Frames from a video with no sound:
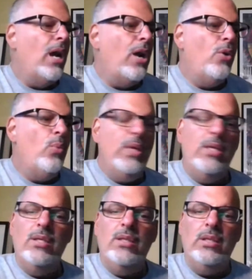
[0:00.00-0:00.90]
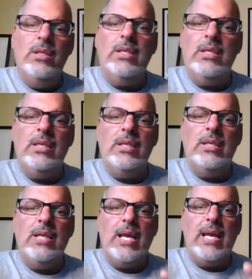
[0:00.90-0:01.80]
Are we
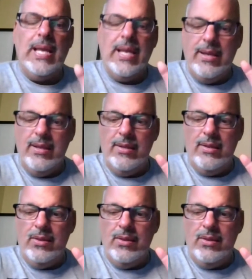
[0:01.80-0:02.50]
looking at